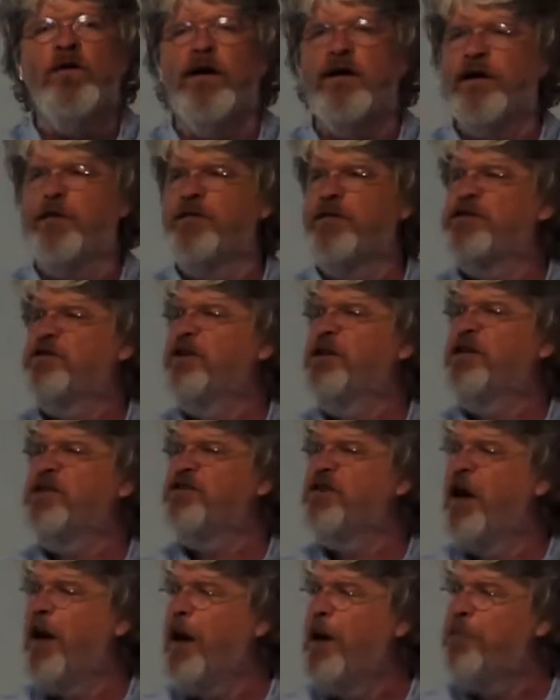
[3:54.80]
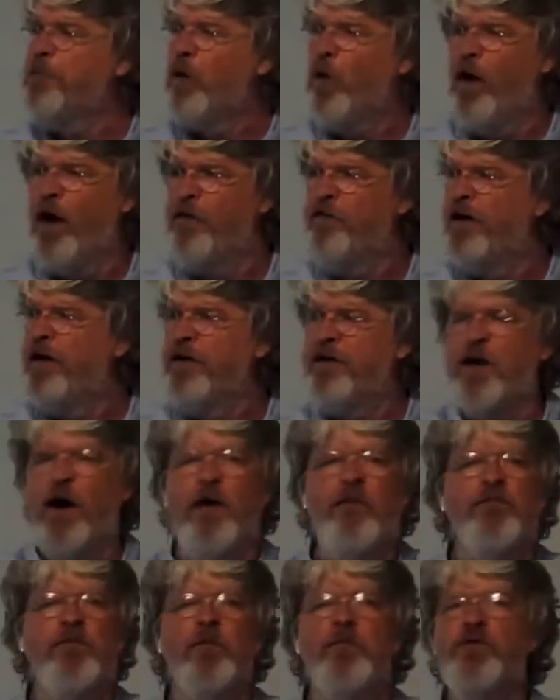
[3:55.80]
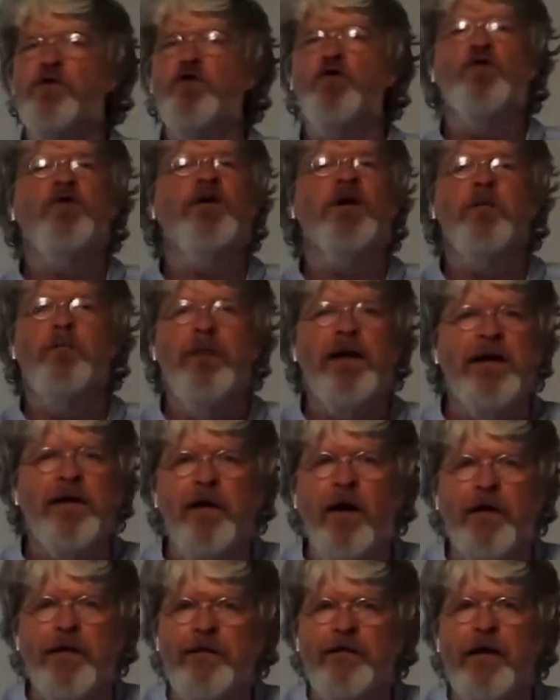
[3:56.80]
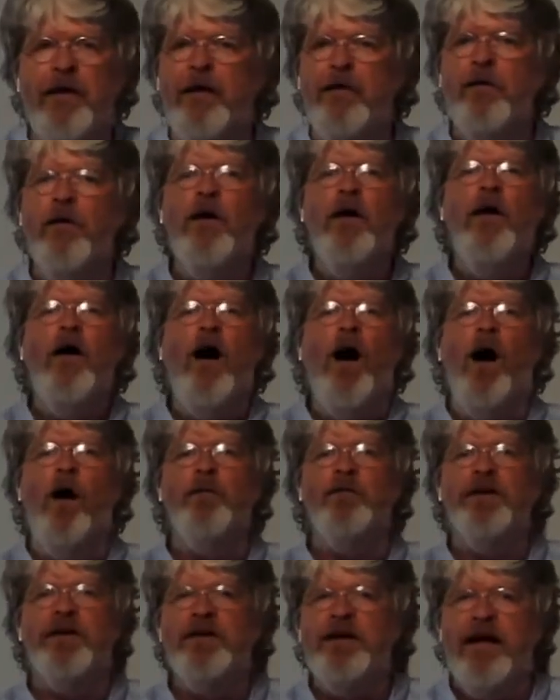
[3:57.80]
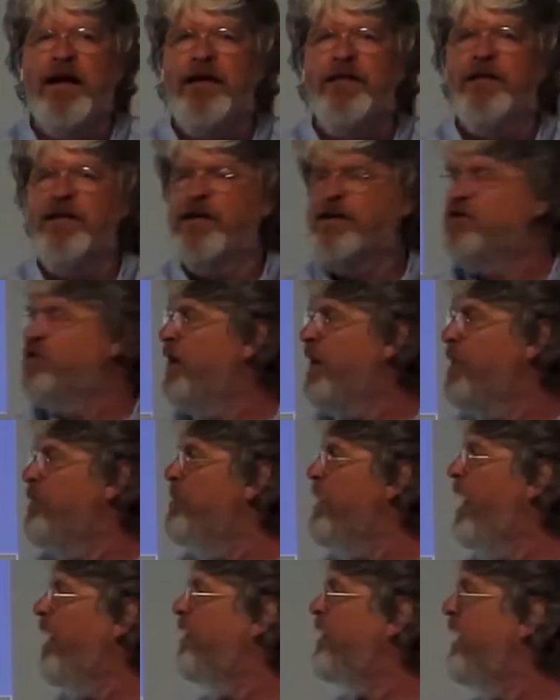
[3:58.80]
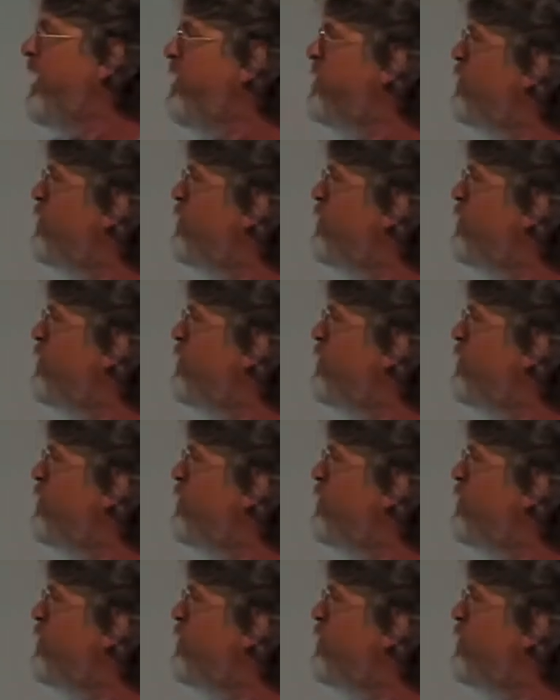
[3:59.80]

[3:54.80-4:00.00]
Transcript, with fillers: Like if it's an exam, you'll have any time from noon to midnight then um, to take the exam that day.